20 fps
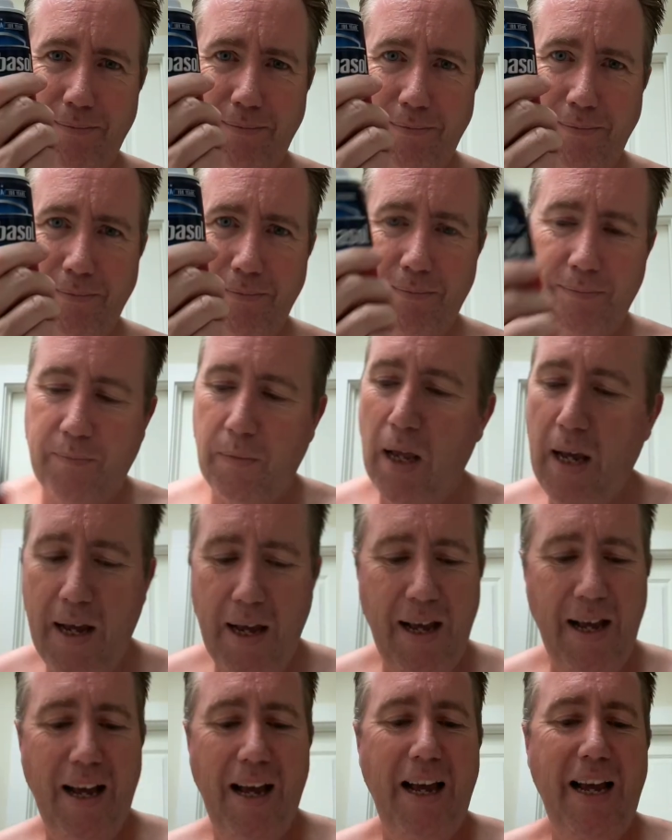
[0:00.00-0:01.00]

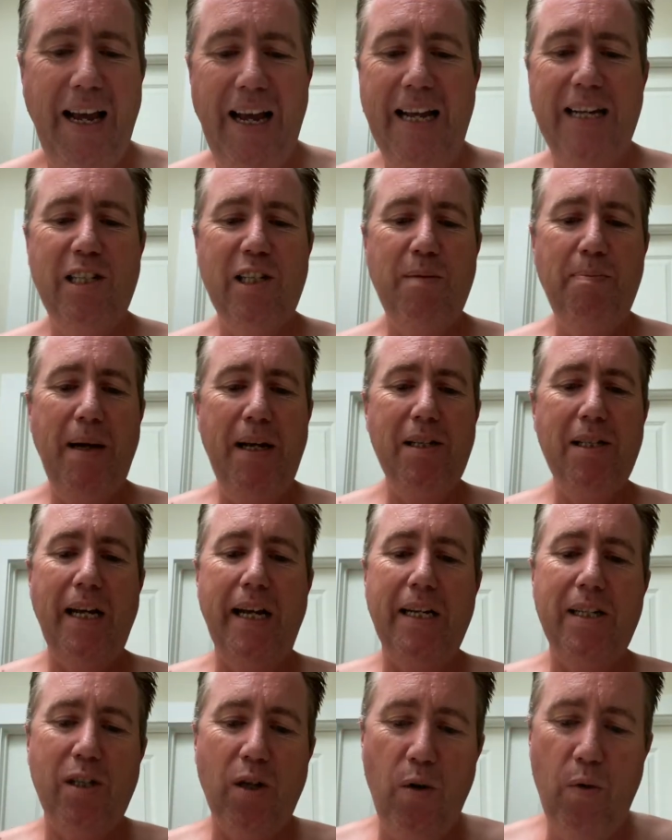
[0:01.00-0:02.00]
Mm-hmm. It smells like
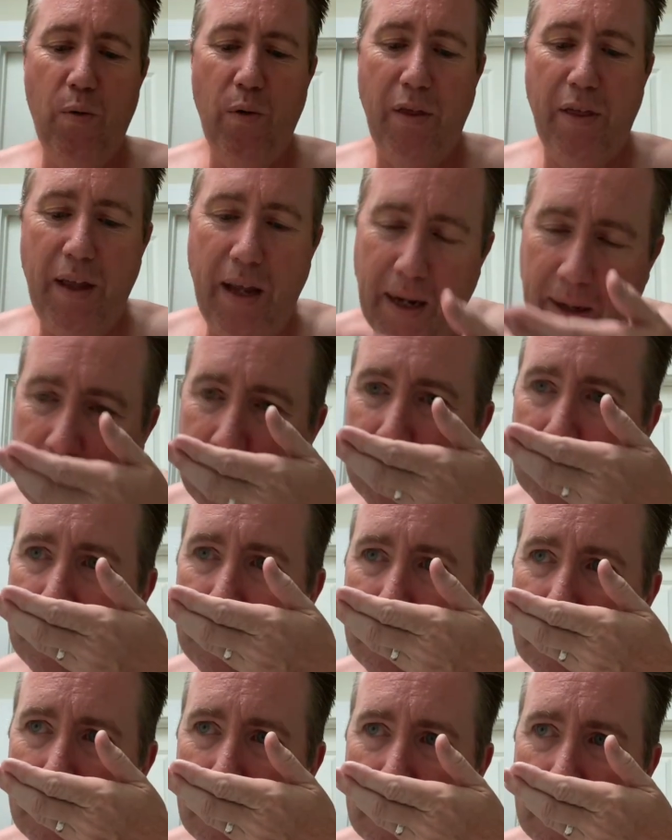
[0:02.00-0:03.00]
its own thing.
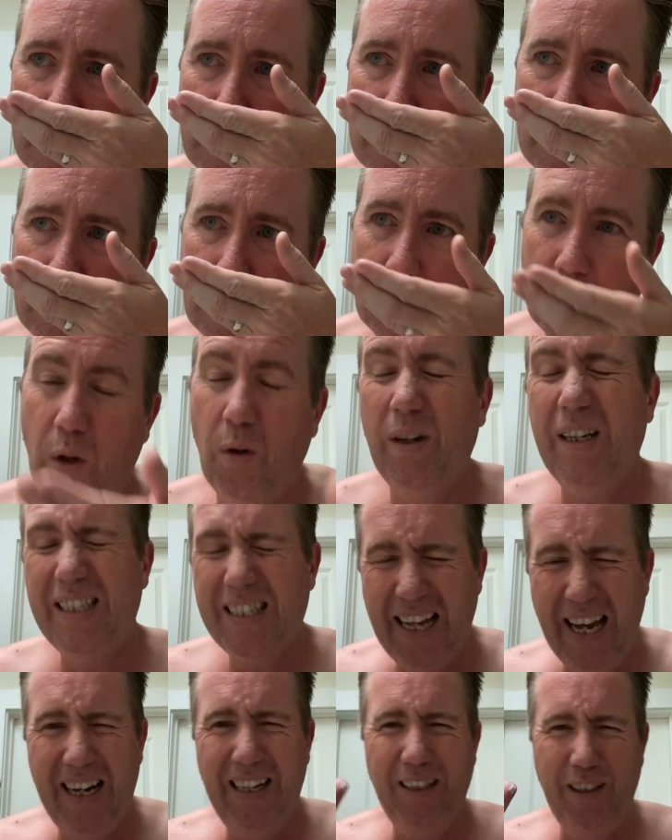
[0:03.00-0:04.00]
Oh, it's
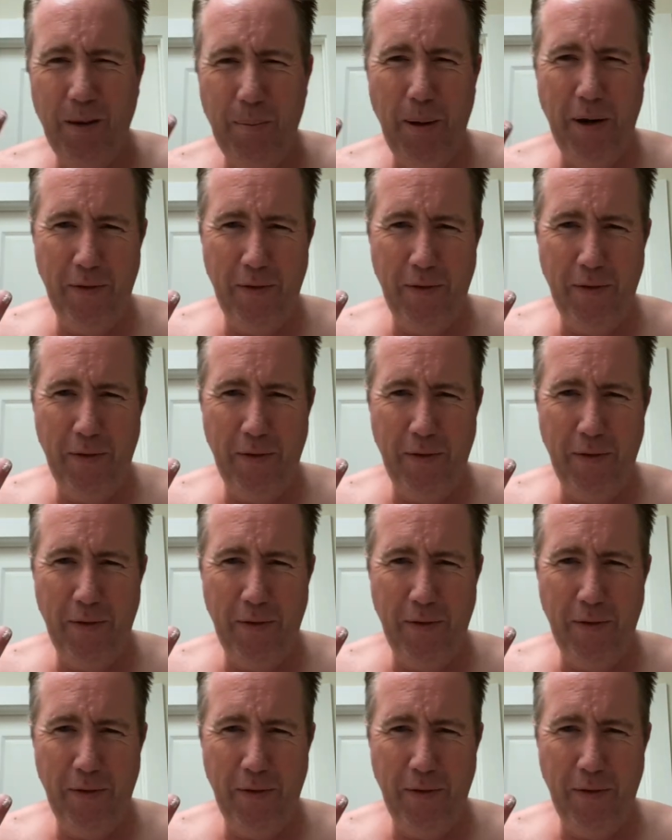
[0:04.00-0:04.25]
got a little bit